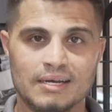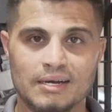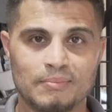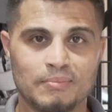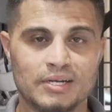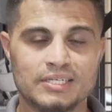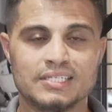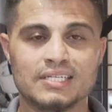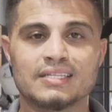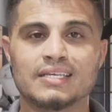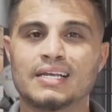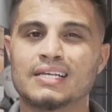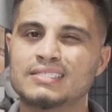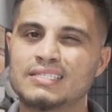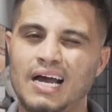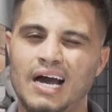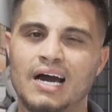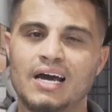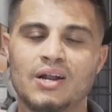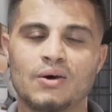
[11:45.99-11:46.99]
A bunch of things.
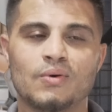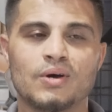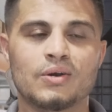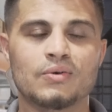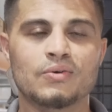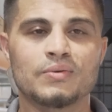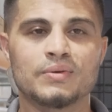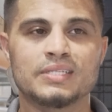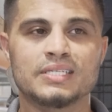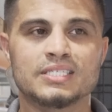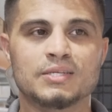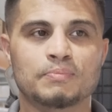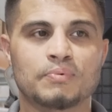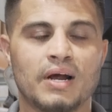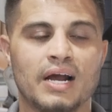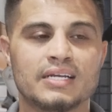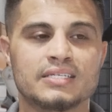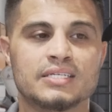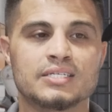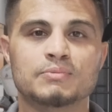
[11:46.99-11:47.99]
I don't want to ruin the
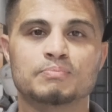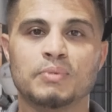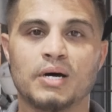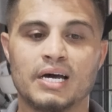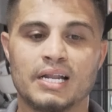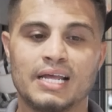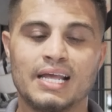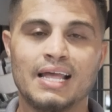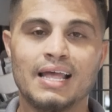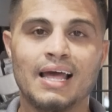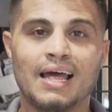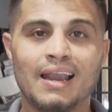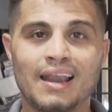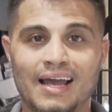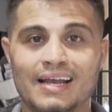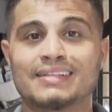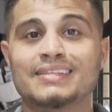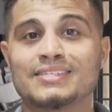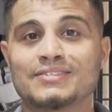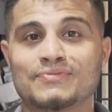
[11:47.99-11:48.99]
surprises, but
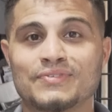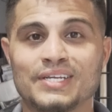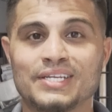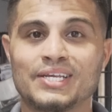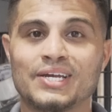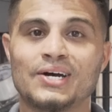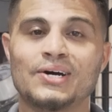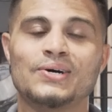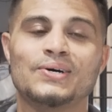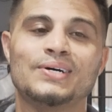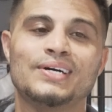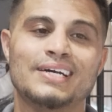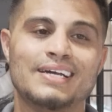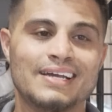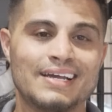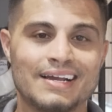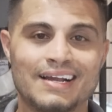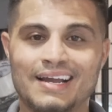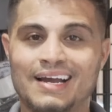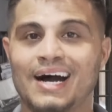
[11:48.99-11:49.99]
like this video,
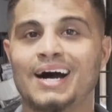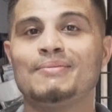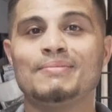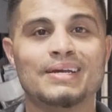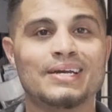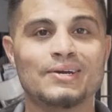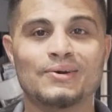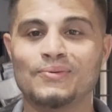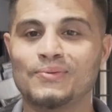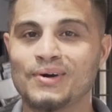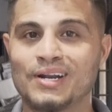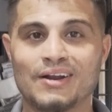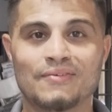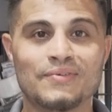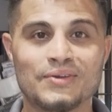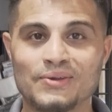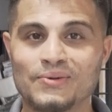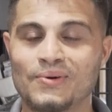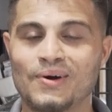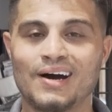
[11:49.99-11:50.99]
comment
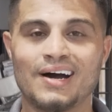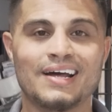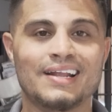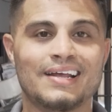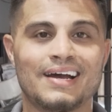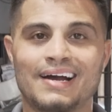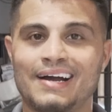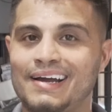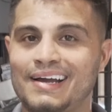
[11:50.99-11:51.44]
whatever you want.